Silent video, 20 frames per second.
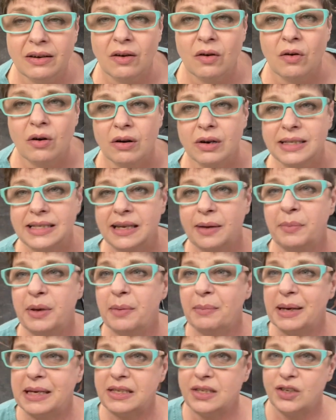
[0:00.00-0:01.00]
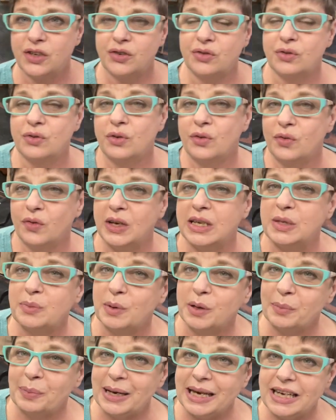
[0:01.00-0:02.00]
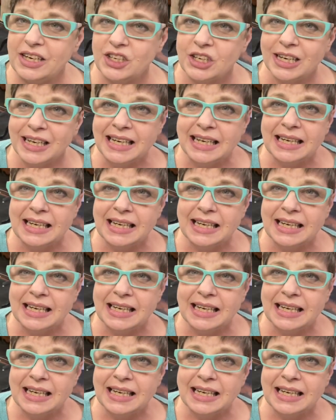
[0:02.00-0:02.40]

or send me a message through the Facebook page.